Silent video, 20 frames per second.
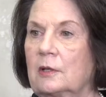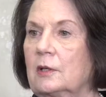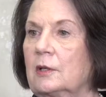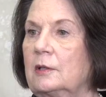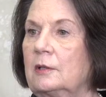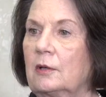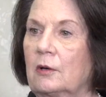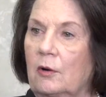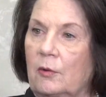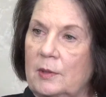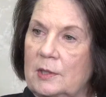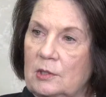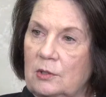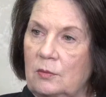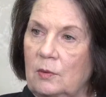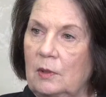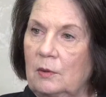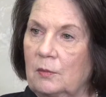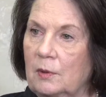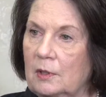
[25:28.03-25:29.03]
and you're always
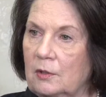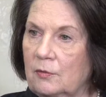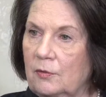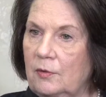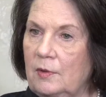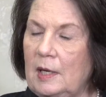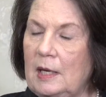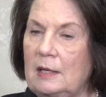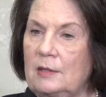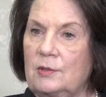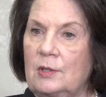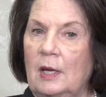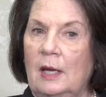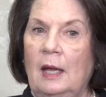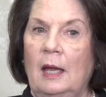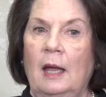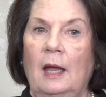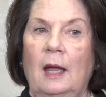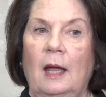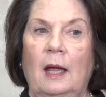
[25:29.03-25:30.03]
doing wonderful things.
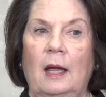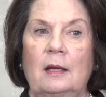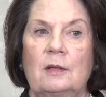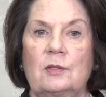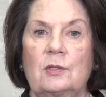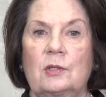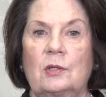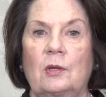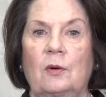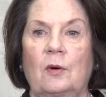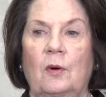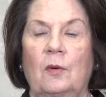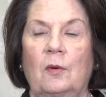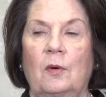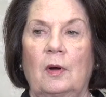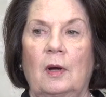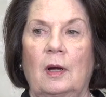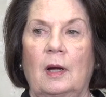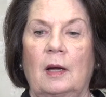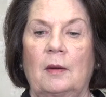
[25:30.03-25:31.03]
And
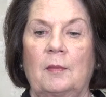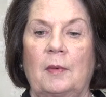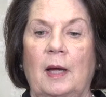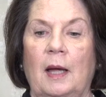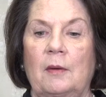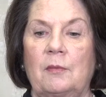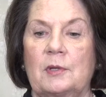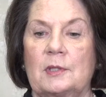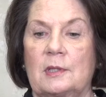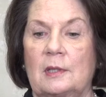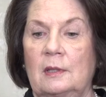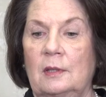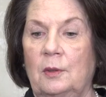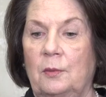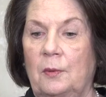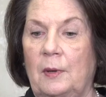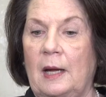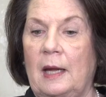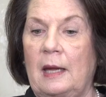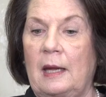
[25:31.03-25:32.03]
so I was in
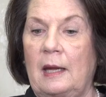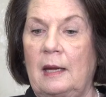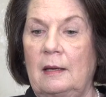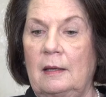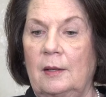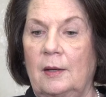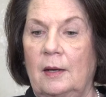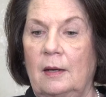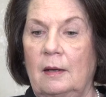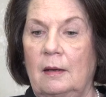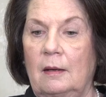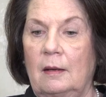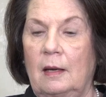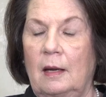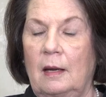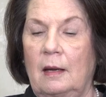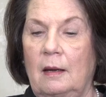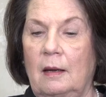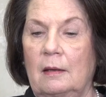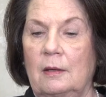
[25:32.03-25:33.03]
Hawaii.
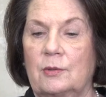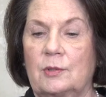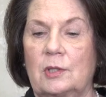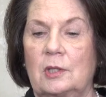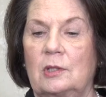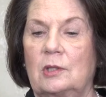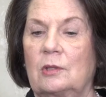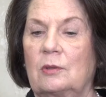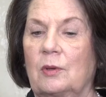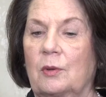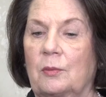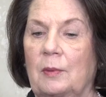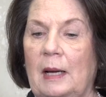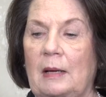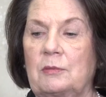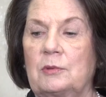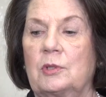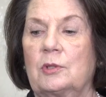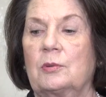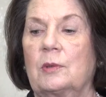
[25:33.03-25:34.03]
I used to do a
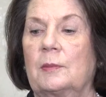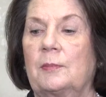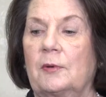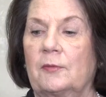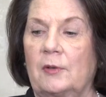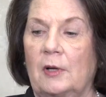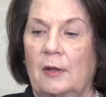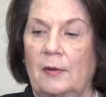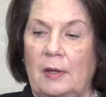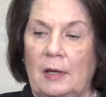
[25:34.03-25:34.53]
round trip of all the